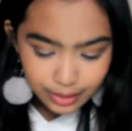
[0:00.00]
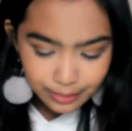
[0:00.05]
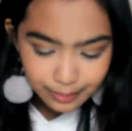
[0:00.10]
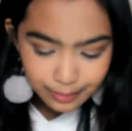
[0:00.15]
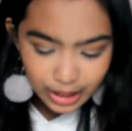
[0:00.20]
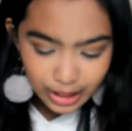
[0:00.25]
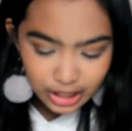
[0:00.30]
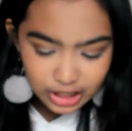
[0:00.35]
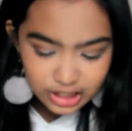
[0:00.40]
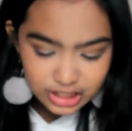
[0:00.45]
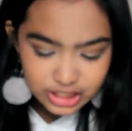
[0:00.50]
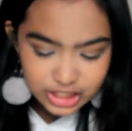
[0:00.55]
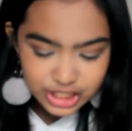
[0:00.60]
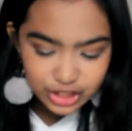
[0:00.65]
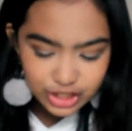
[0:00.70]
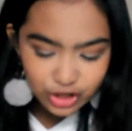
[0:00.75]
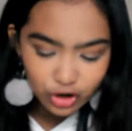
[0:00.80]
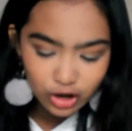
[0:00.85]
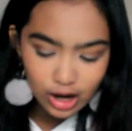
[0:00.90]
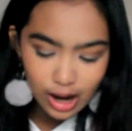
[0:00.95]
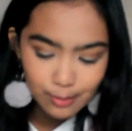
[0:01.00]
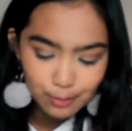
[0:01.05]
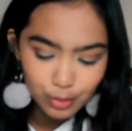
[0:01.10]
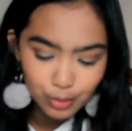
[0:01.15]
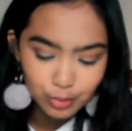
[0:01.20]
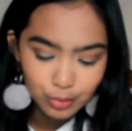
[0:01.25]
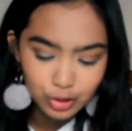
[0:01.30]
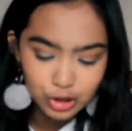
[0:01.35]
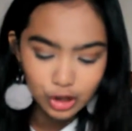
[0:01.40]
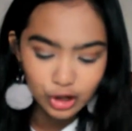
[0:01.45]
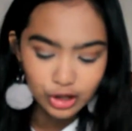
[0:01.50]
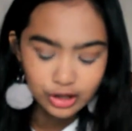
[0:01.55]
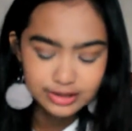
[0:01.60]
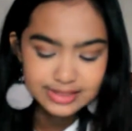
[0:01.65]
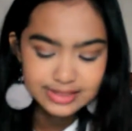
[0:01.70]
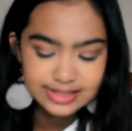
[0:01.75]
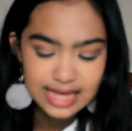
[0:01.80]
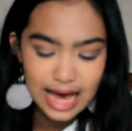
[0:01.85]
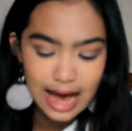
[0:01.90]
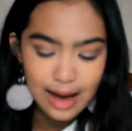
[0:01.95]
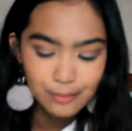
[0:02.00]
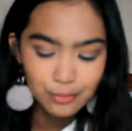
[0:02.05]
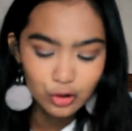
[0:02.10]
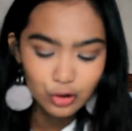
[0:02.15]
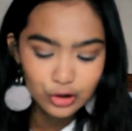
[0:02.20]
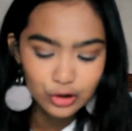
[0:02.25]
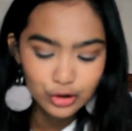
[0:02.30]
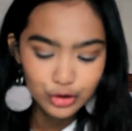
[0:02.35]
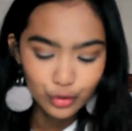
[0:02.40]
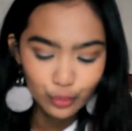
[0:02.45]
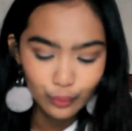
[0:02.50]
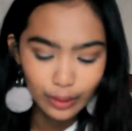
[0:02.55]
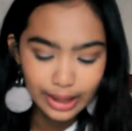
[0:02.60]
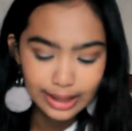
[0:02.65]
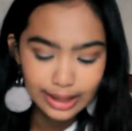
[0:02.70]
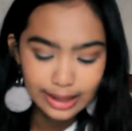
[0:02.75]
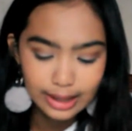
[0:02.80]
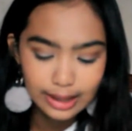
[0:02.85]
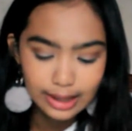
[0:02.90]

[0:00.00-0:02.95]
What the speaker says: Mary Jean Ocampo Balon, Sam or Noel?